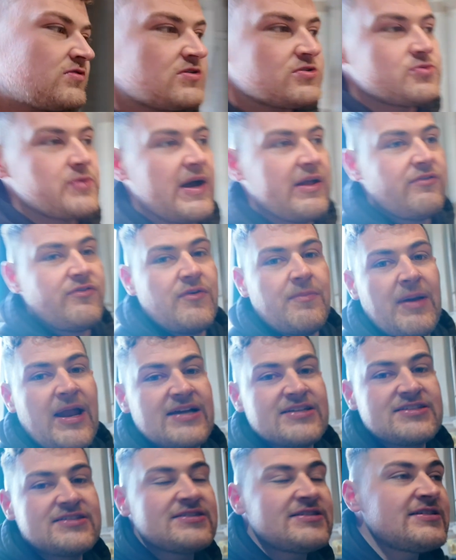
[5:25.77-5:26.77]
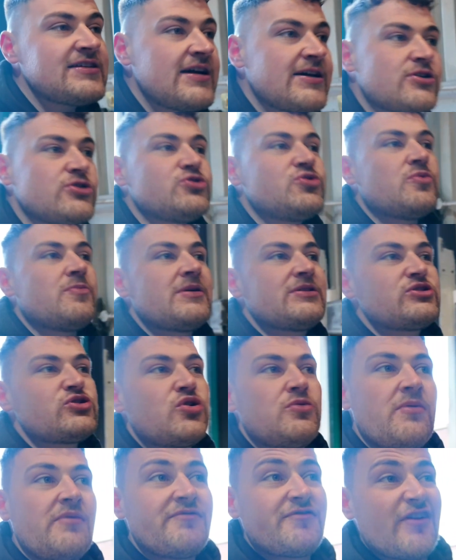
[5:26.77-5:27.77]
as well for blasting today, because we were meant to
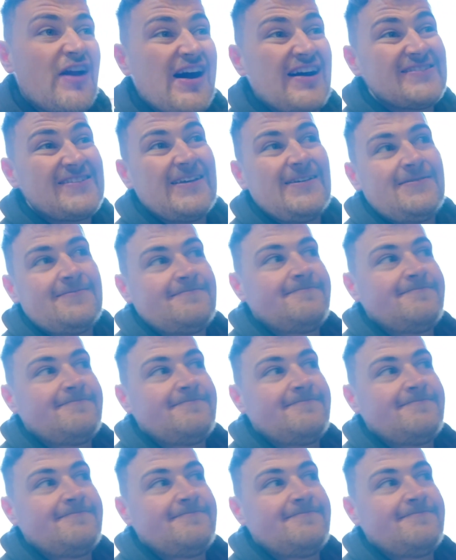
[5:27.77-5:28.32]
come on Friday.